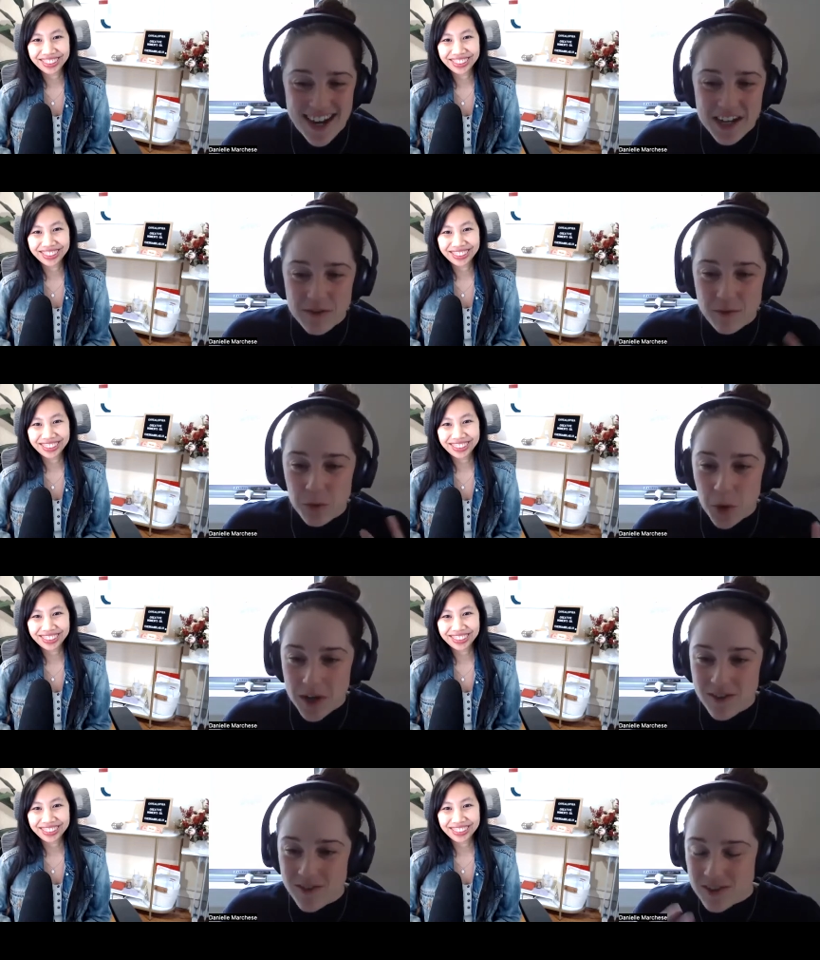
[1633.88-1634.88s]
Speaker 1: kind of
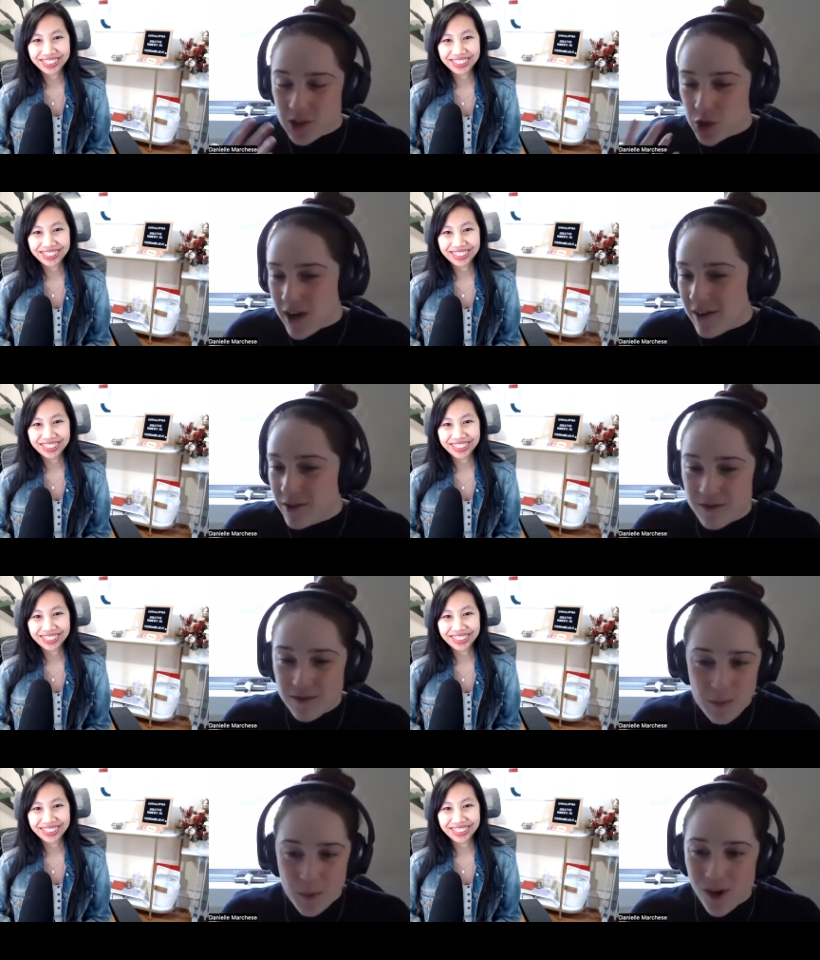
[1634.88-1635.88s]
work from travel
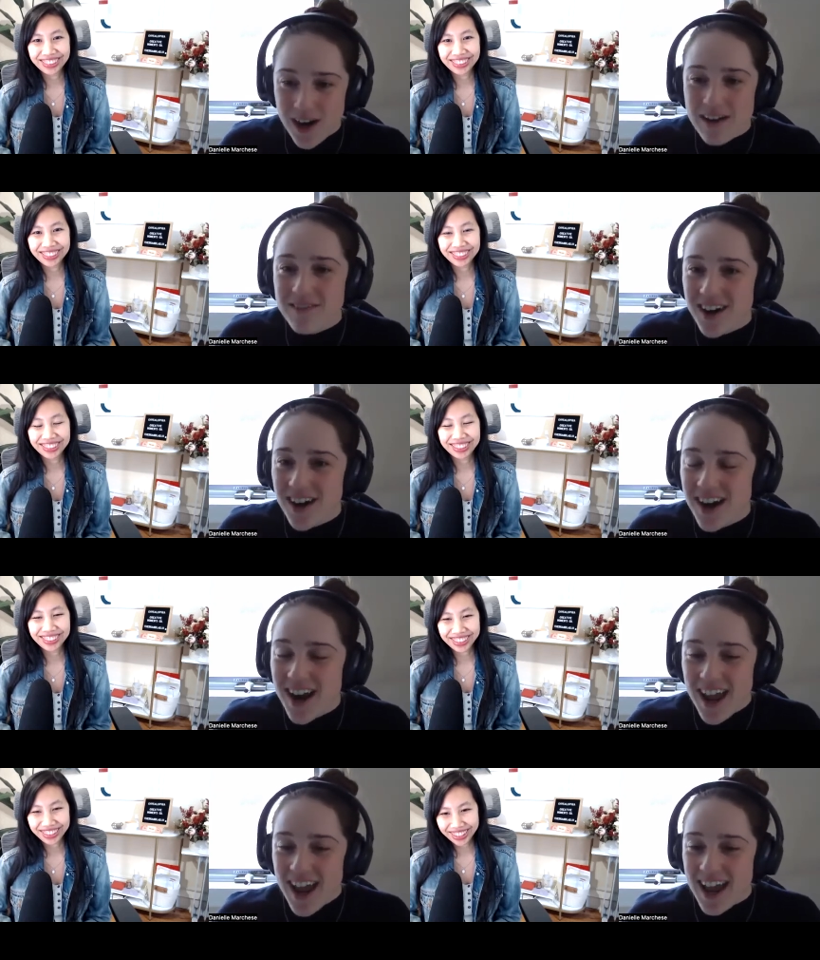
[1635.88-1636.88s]
from wherever?
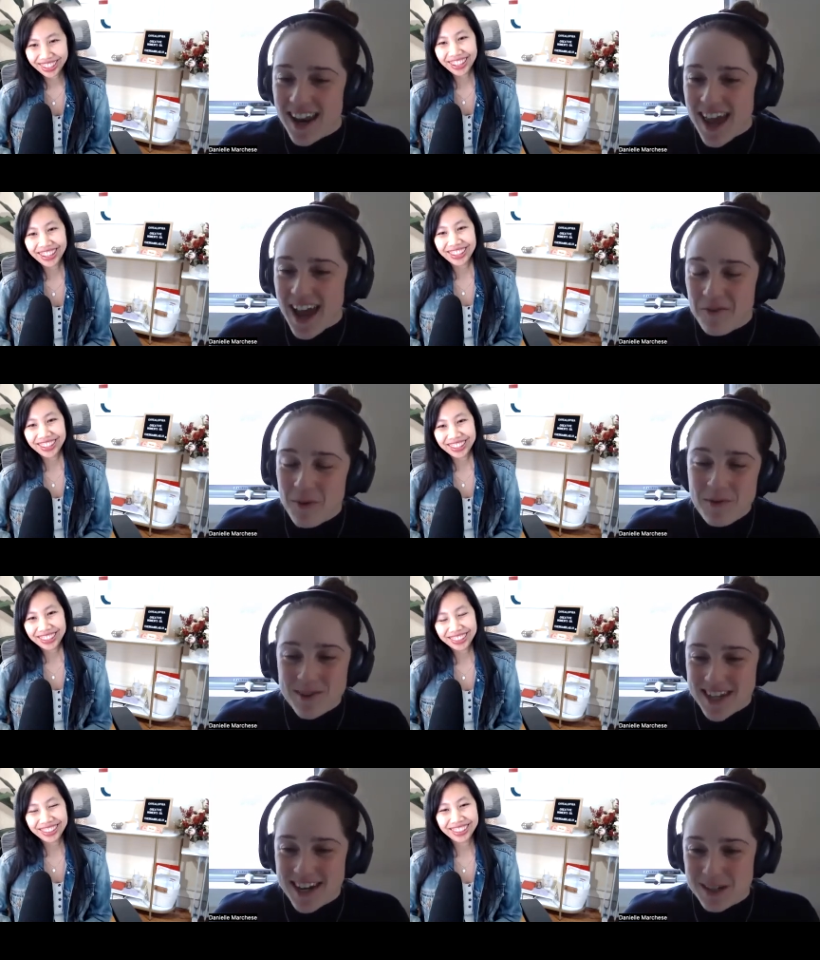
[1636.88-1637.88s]
And what
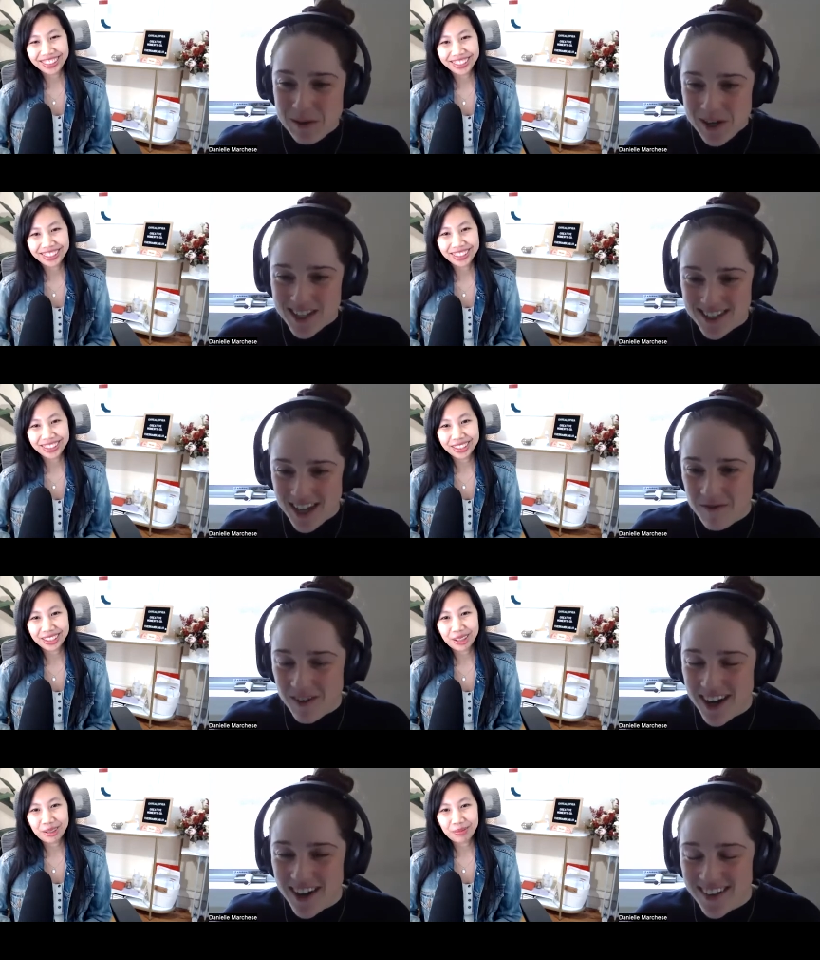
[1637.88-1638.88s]
was that experience like
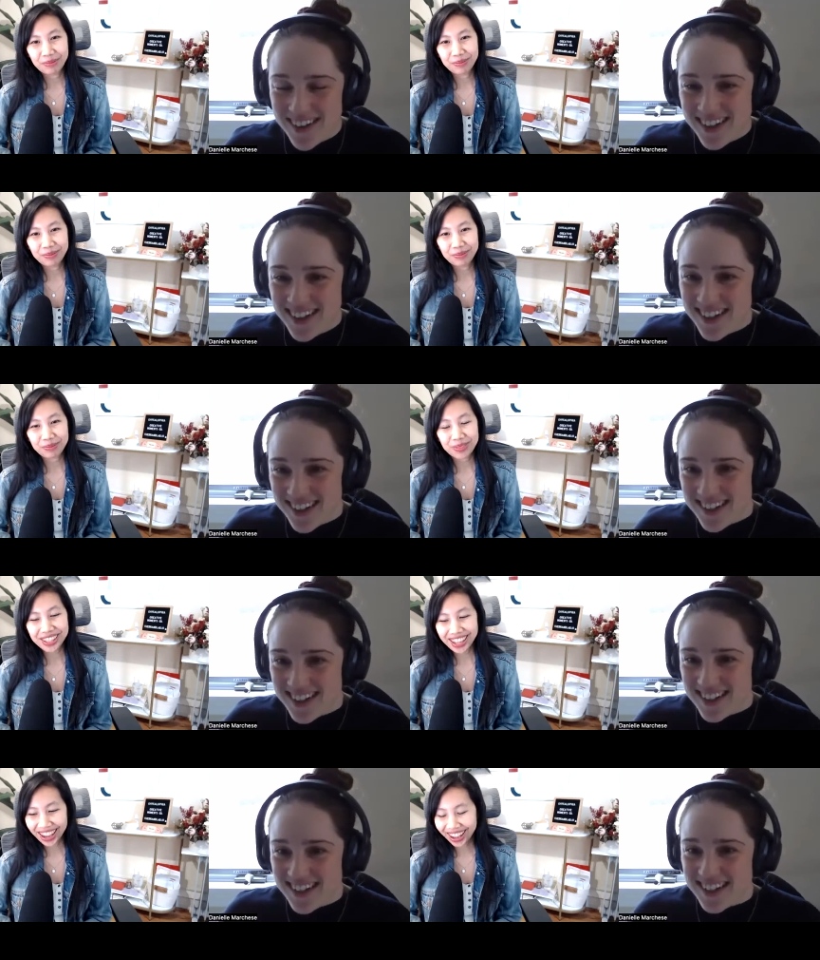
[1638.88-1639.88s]
for you?
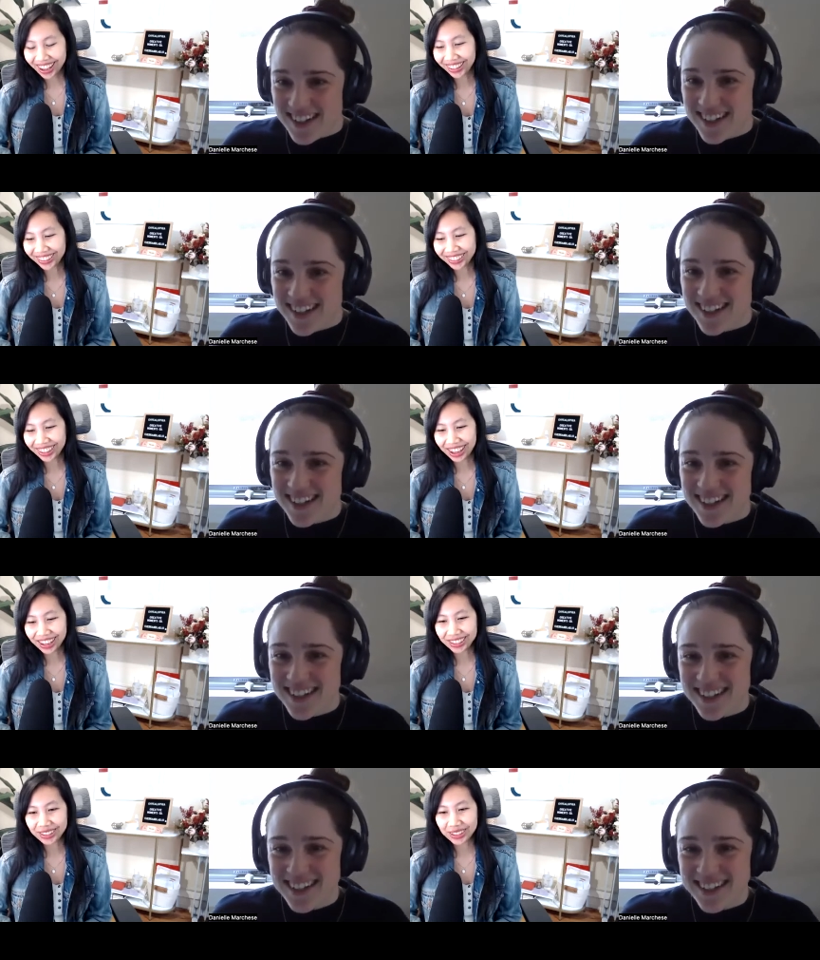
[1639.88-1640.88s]
Speaker 2: Yeah,
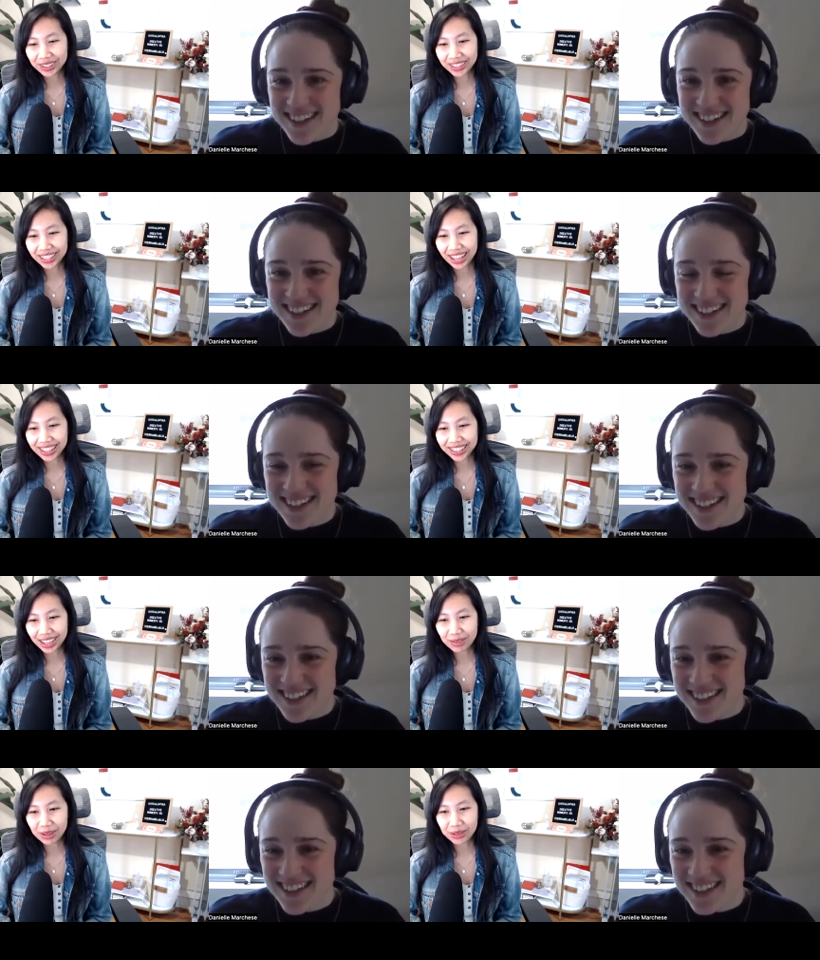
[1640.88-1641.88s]
gosh, you know, the last
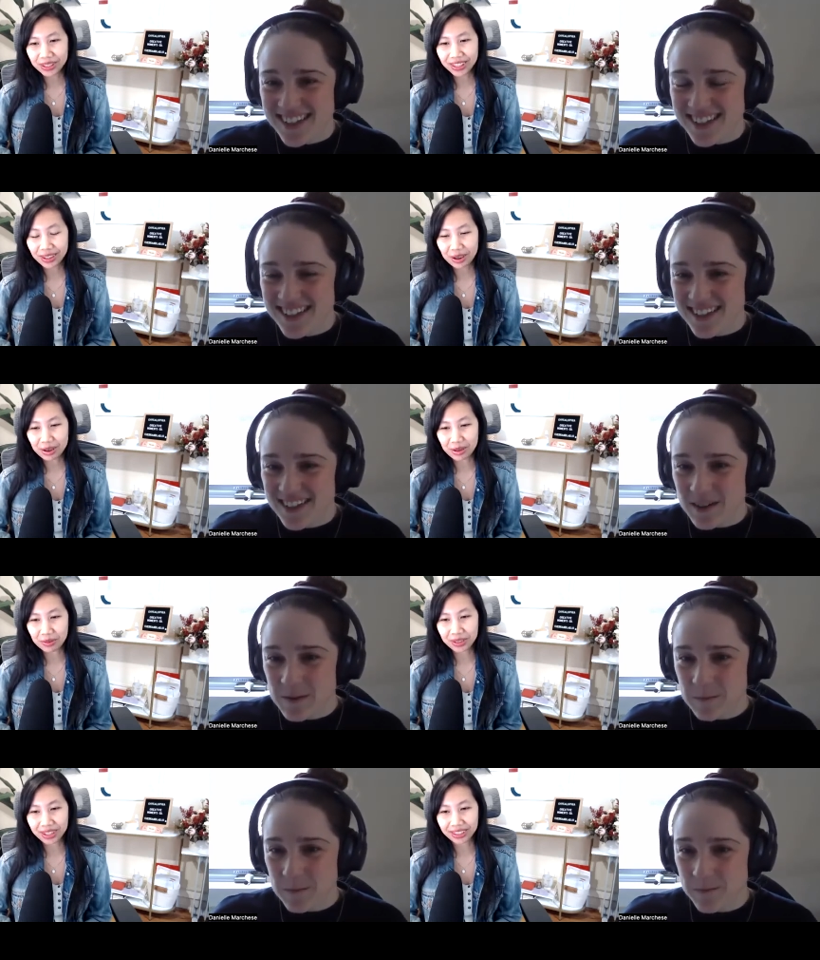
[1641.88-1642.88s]
time I was
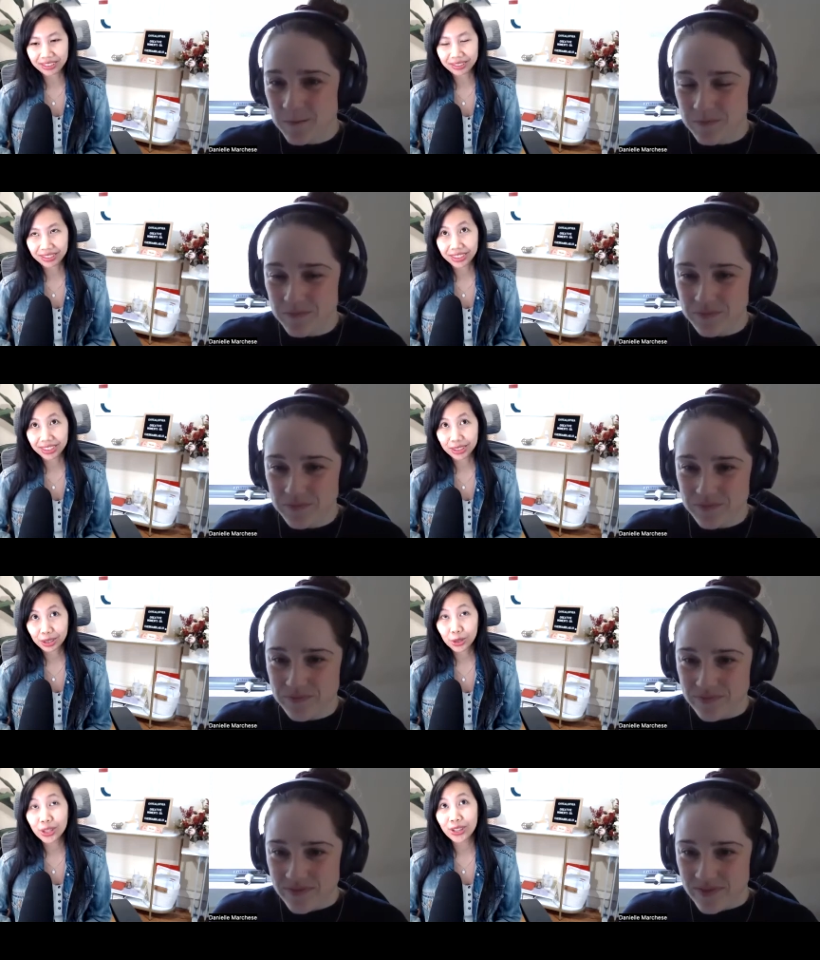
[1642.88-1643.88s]
home,
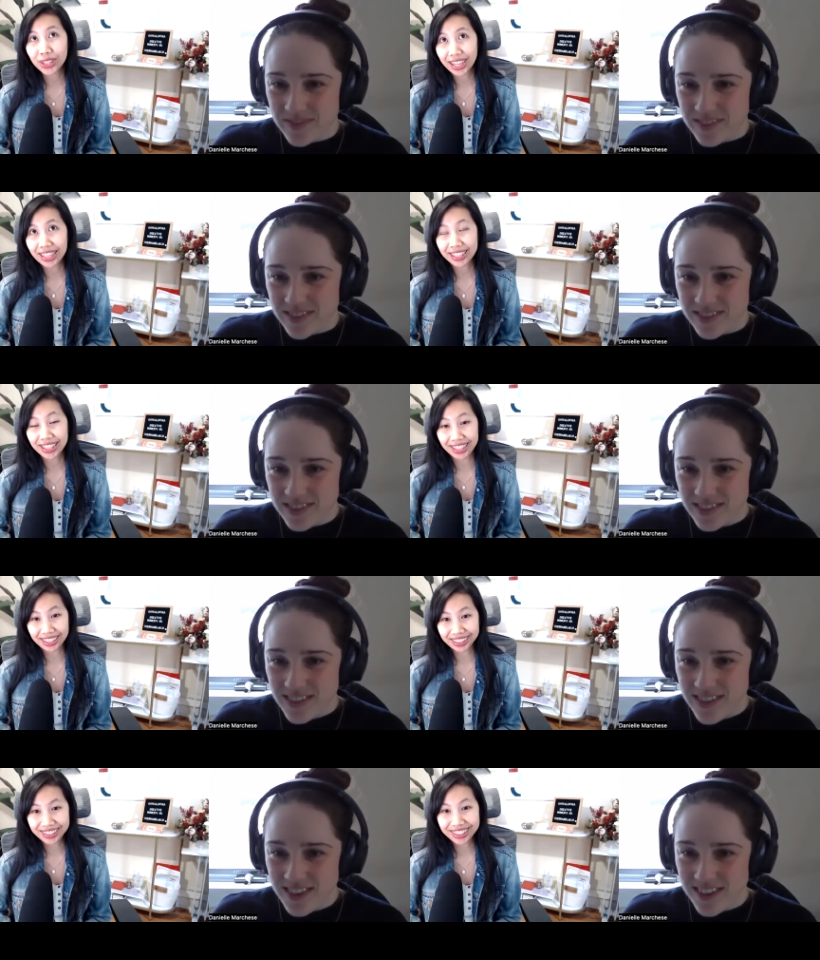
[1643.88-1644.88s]

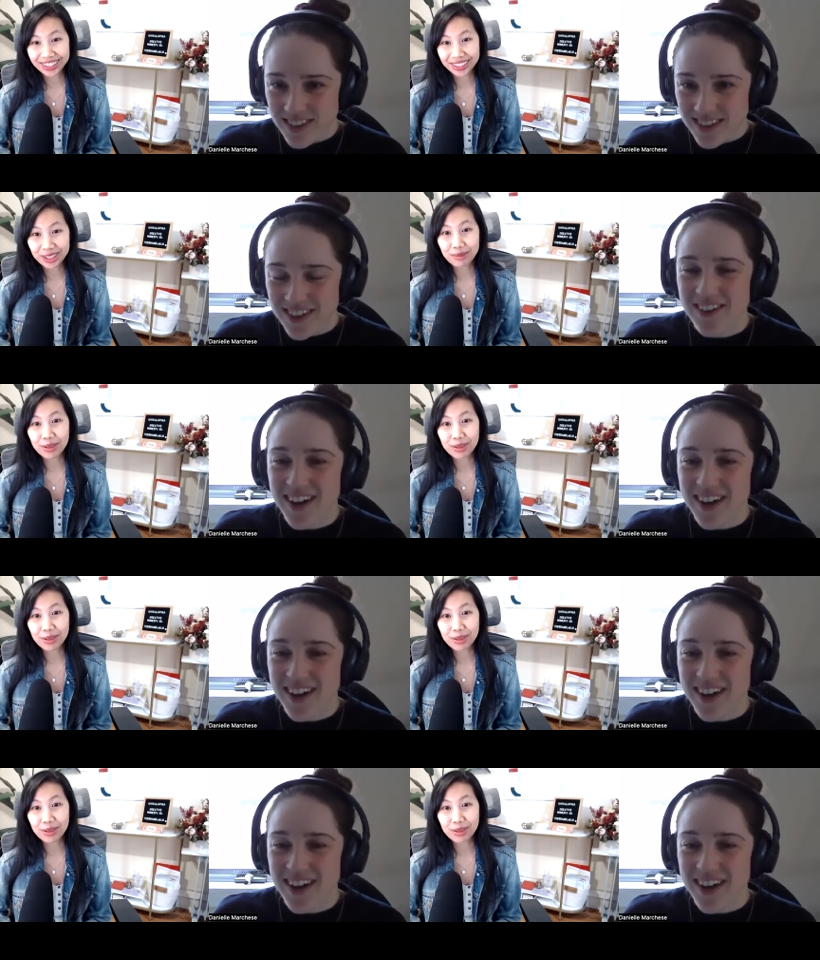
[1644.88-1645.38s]
2018. So it's been